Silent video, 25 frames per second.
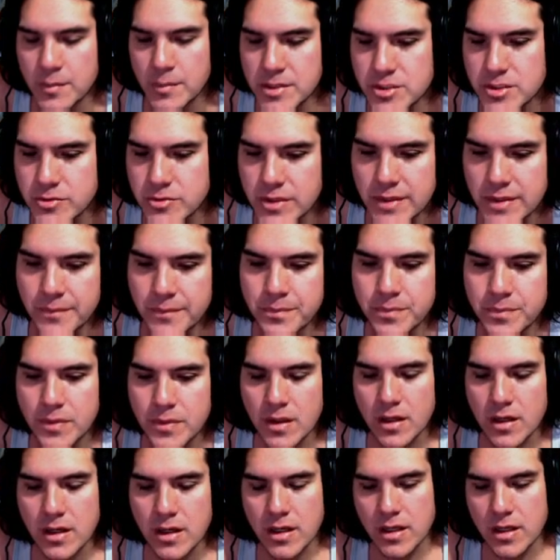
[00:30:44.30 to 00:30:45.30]
misery.
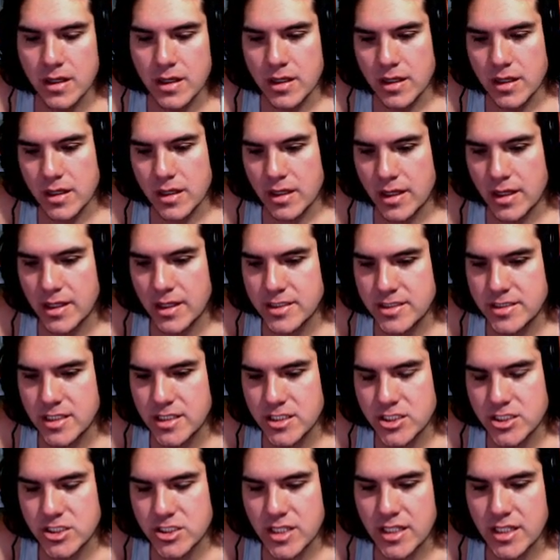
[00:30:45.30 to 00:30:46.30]
He's
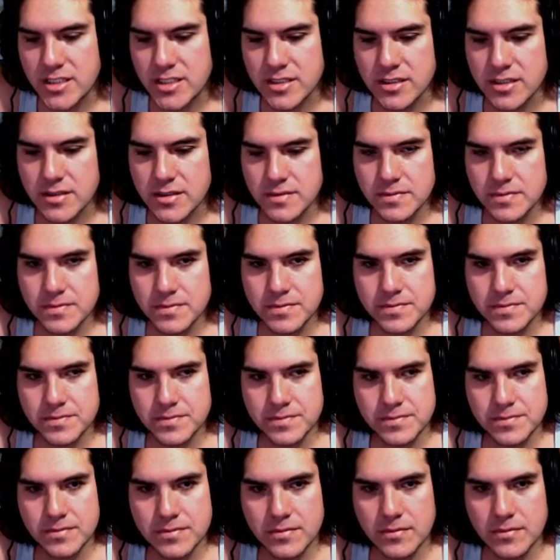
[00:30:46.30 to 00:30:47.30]
just tainted.
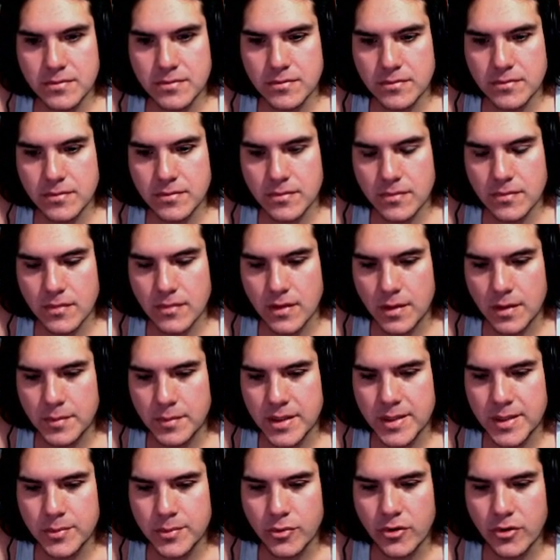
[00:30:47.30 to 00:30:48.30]
But
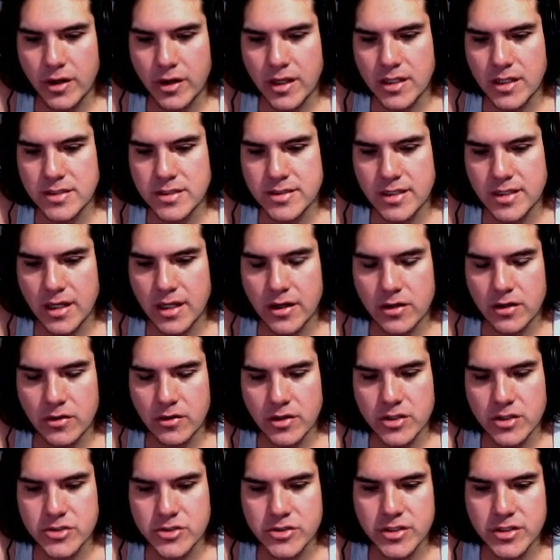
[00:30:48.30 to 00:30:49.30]
the boy is out on
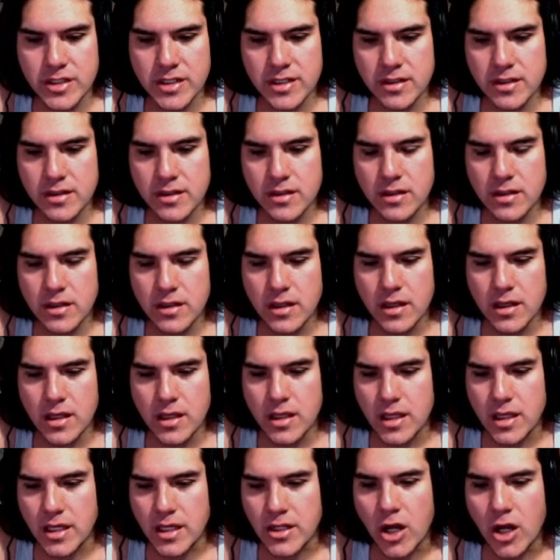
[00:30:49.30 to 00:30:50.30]
a journey,
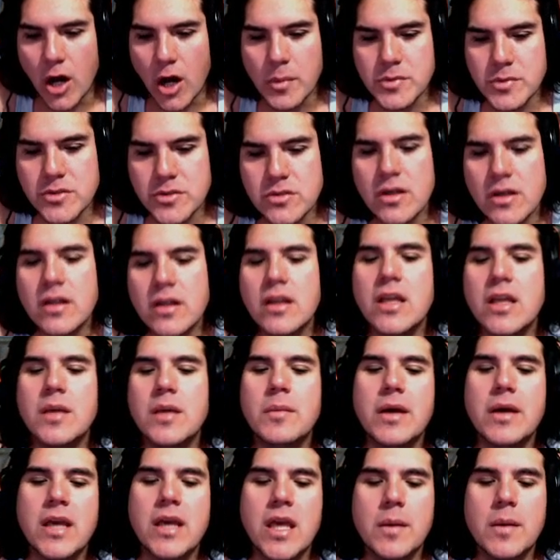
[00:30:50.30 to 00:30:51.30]
in hopes that he
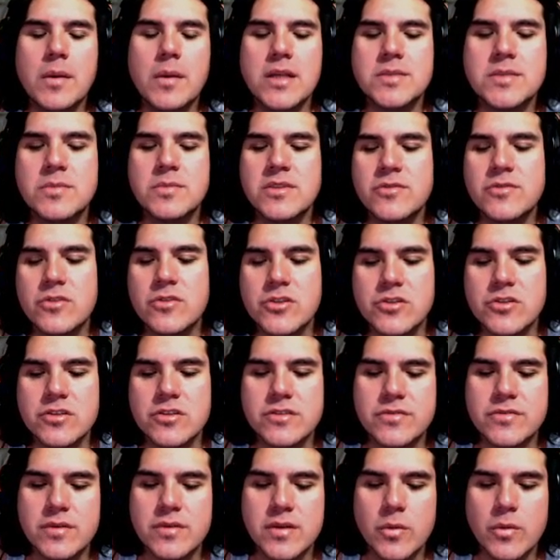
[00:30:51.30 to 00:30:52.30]
may keep his misfortunes
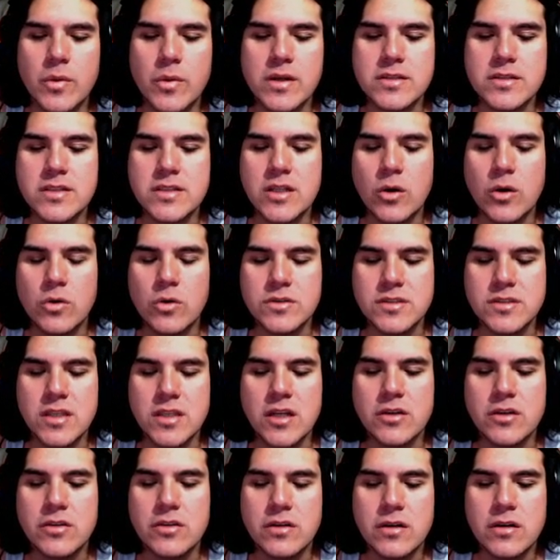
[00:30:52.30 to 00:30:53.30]
from the ones he holds
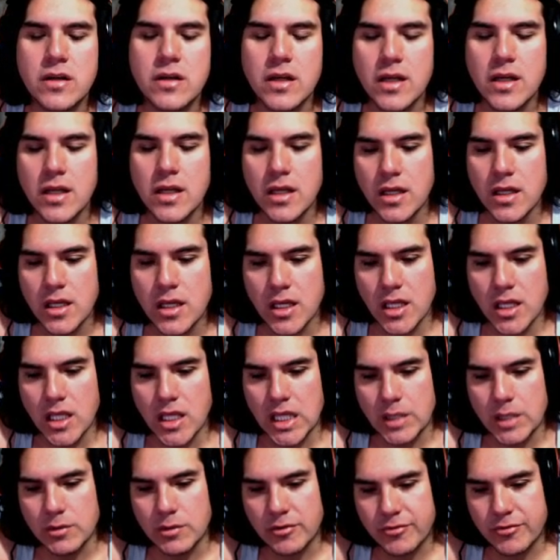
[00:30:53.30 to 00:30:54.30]
dear.
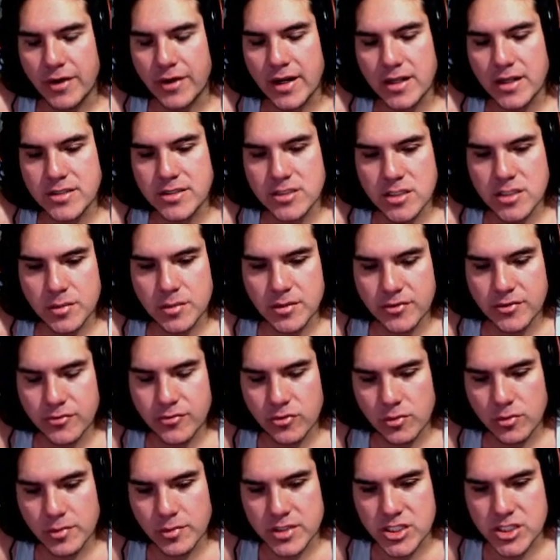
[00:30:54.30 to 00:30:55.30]
He will finally stop the
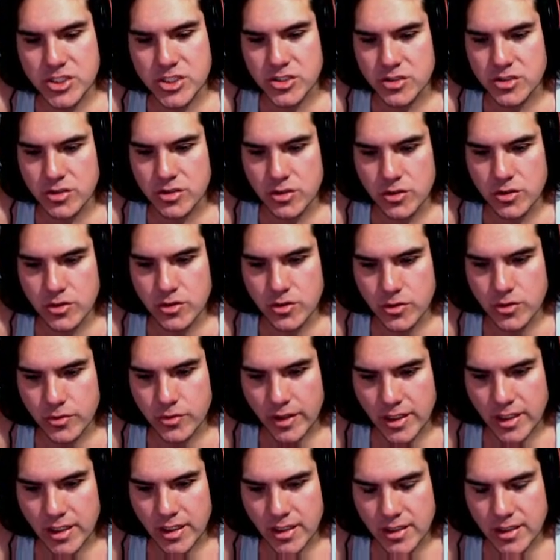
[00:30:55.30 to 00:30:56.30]
fool magician who
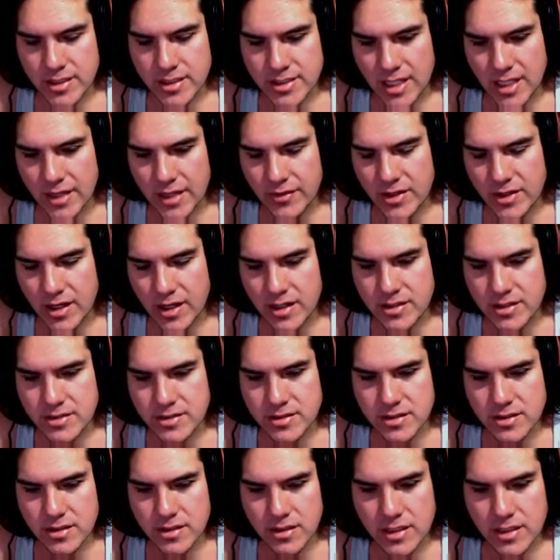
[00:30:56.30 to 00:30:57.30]
created the life he
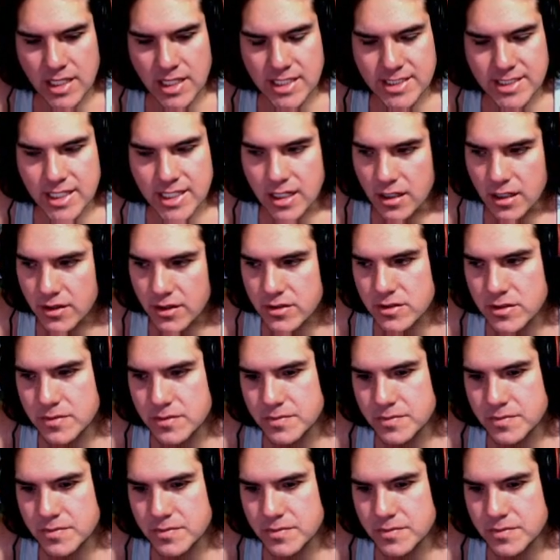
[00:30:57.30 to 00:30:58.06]
has he has held.